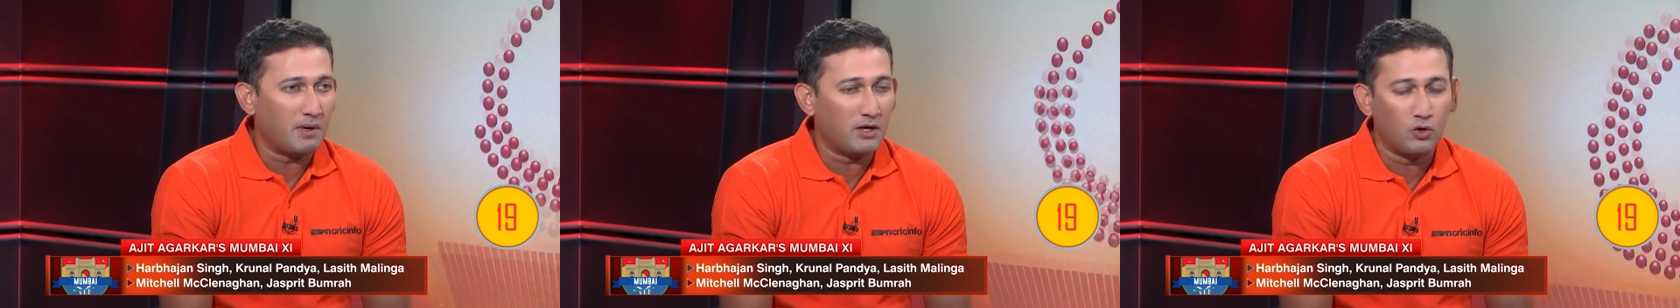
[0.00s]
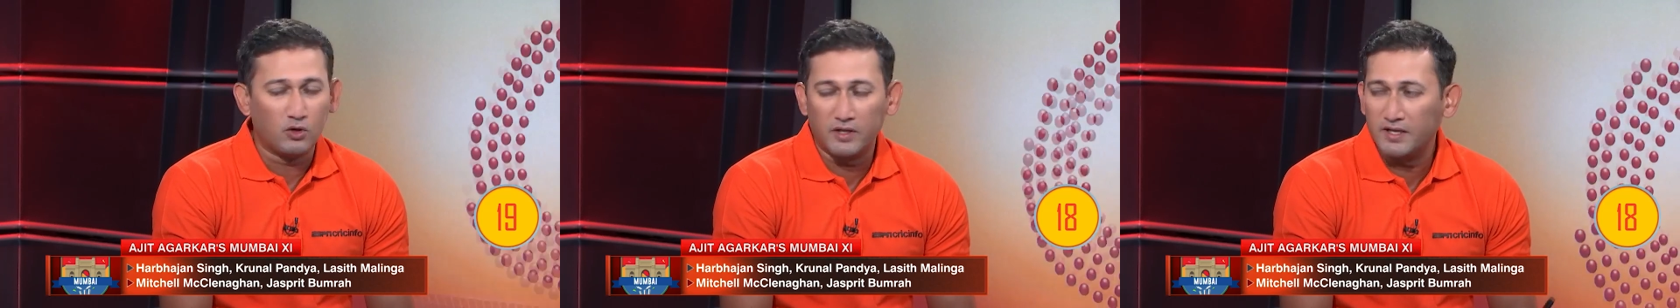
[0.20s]

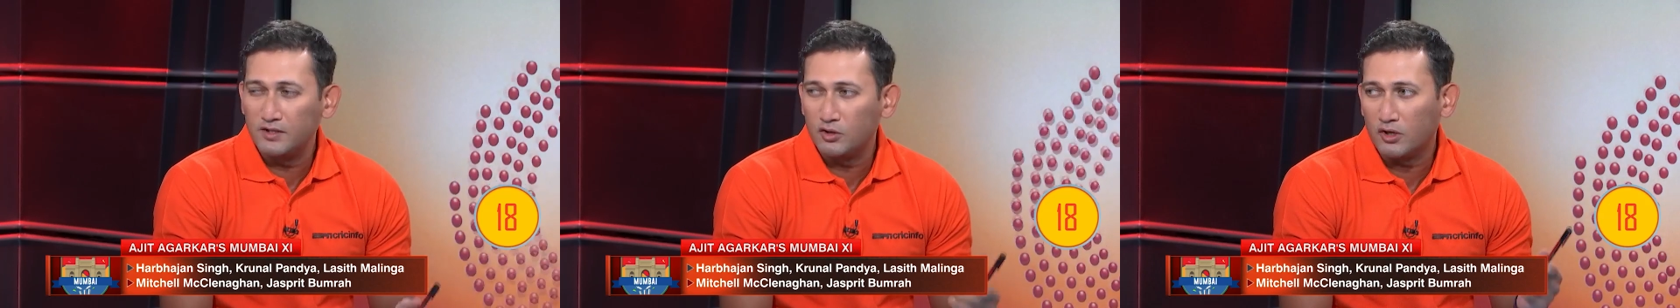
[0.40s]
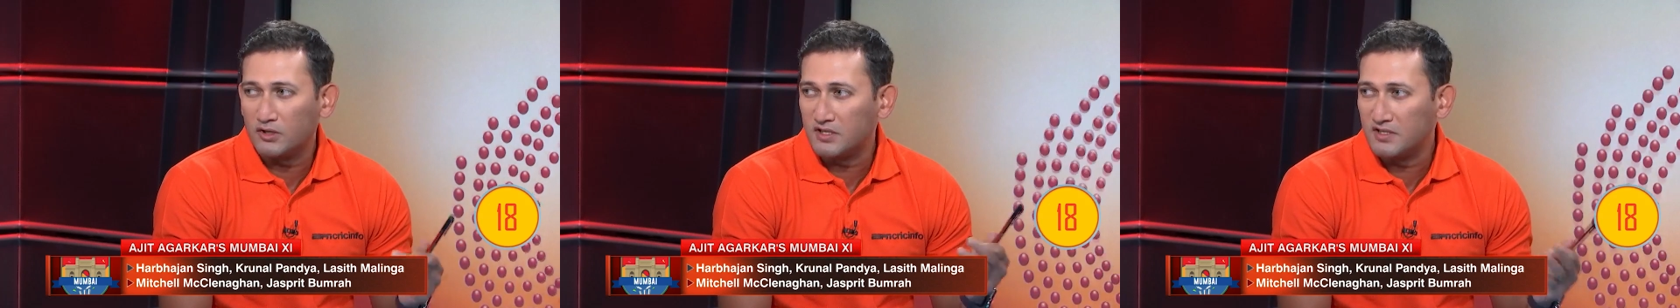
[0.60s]
I don't think
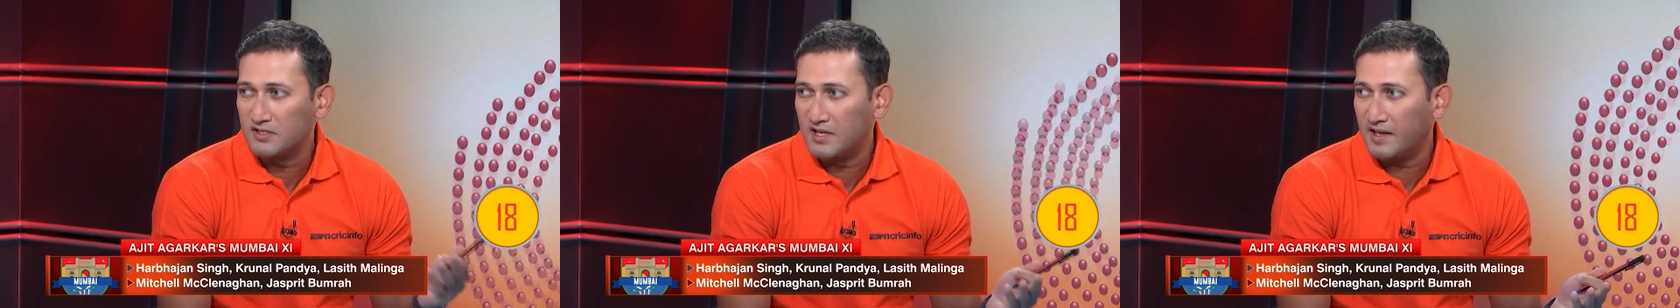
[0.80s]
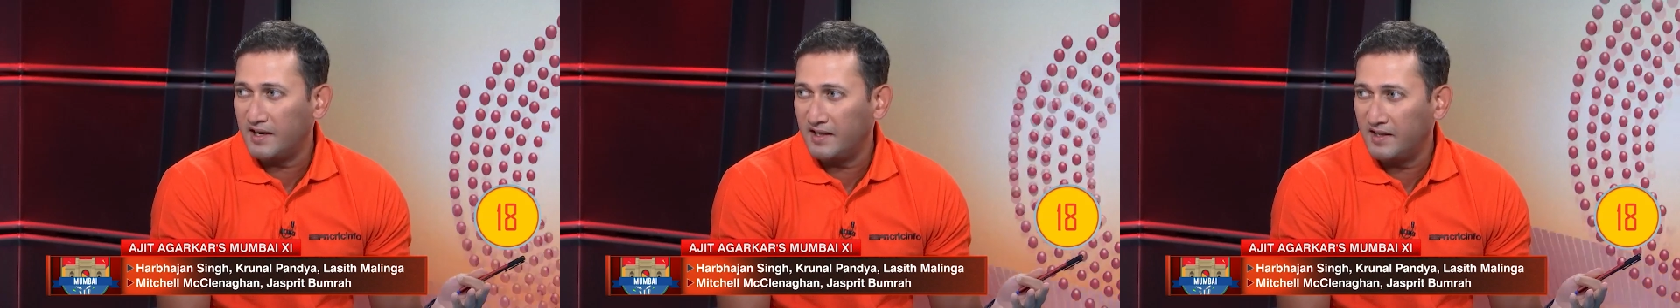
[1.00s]
Johnson's
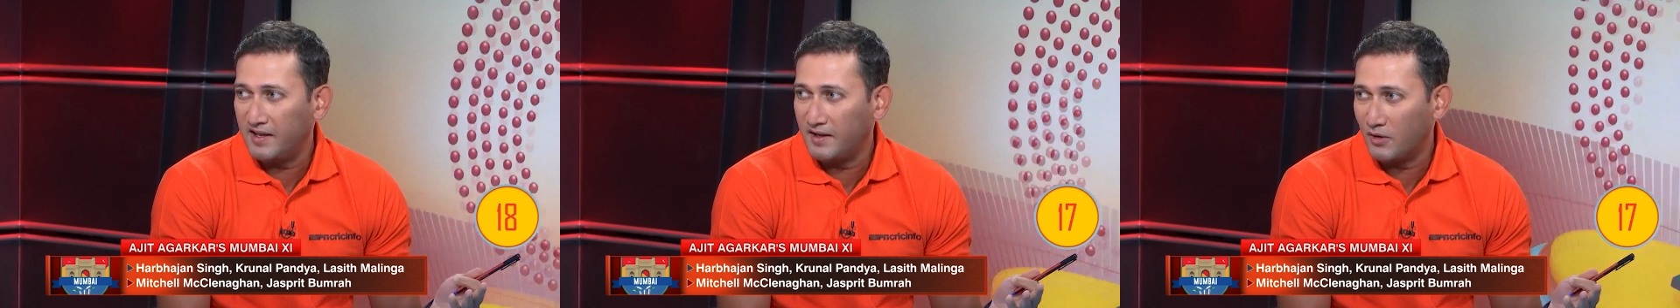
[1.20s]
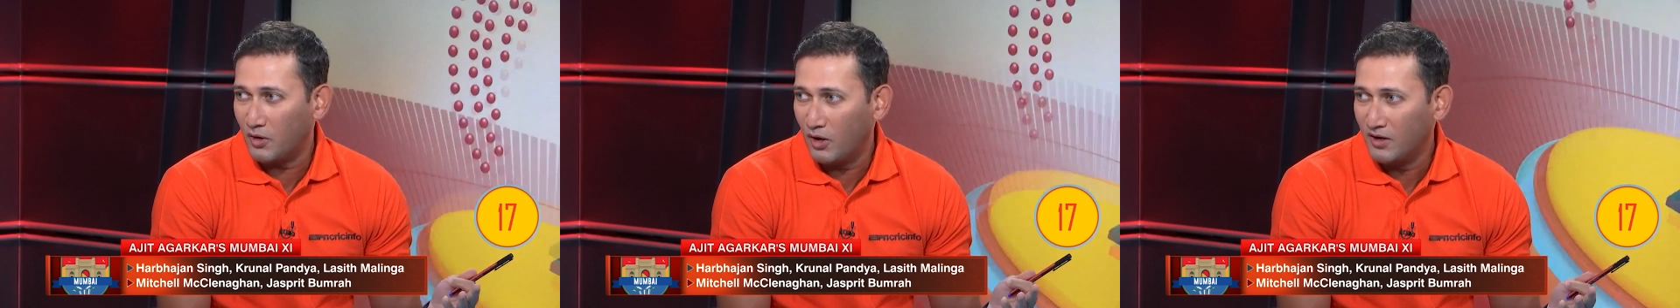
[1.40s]
done
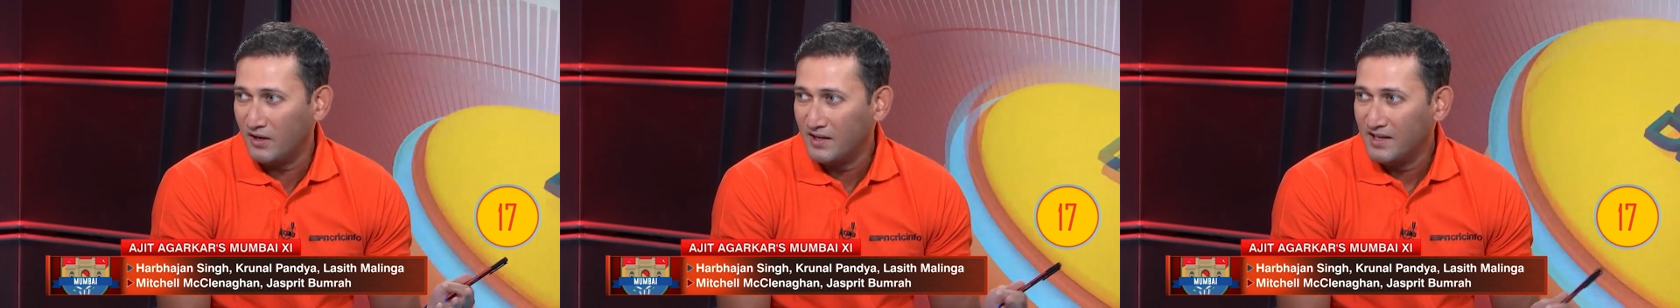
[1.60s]
anything wrong.